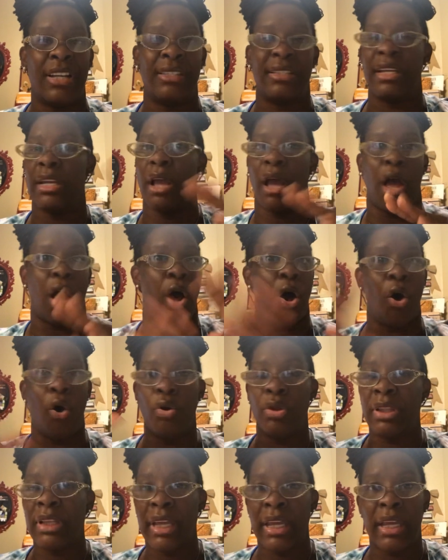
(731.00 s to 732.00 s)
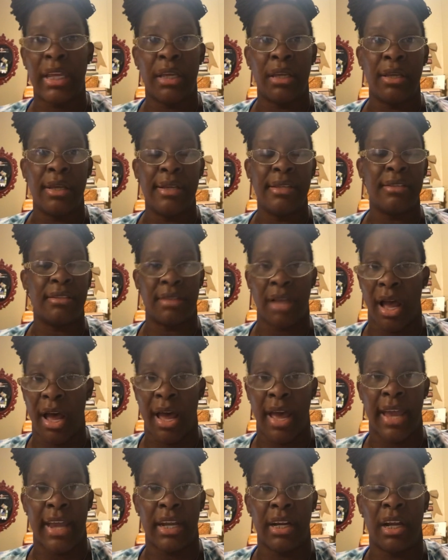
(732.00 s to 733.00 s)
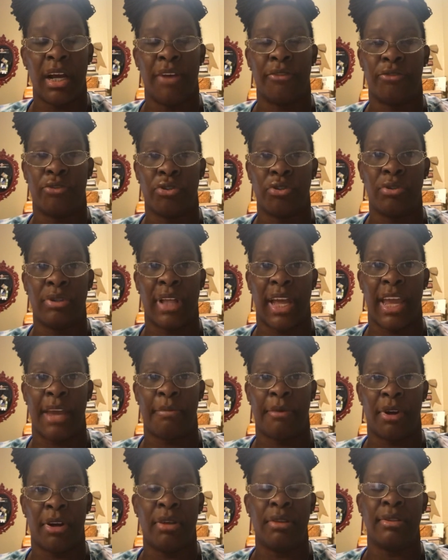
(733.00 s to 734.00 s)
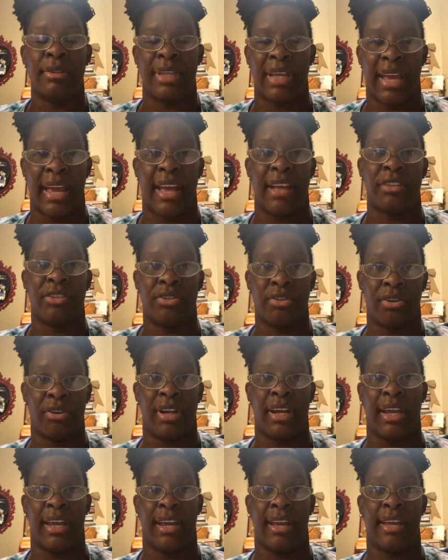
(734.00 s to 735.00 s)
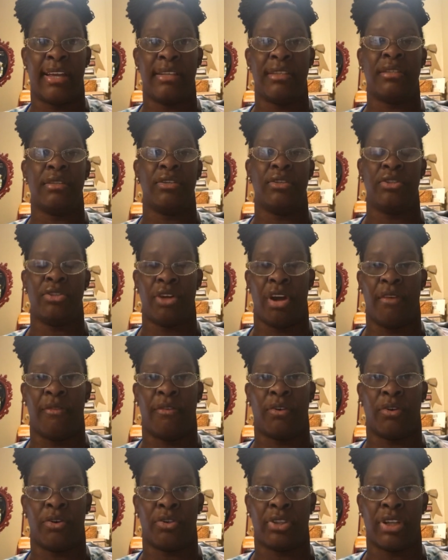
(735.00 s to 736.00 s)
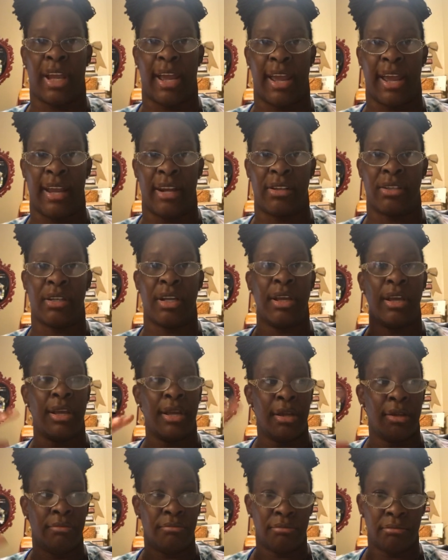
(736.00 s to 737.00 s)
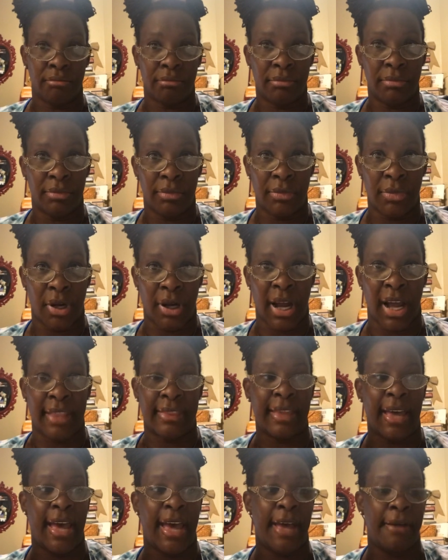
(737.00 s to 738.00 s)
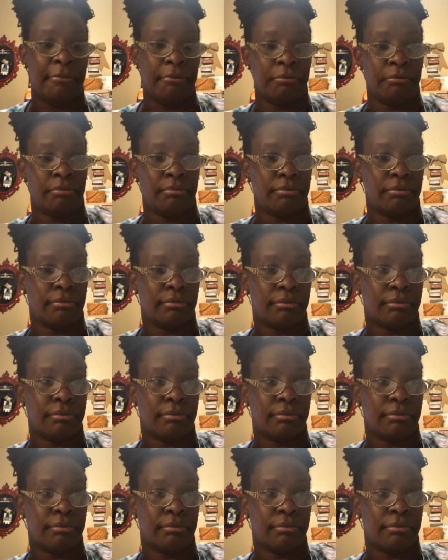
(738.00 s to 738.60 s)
what is the only sign of true labor? The answer is cervical change. We got that?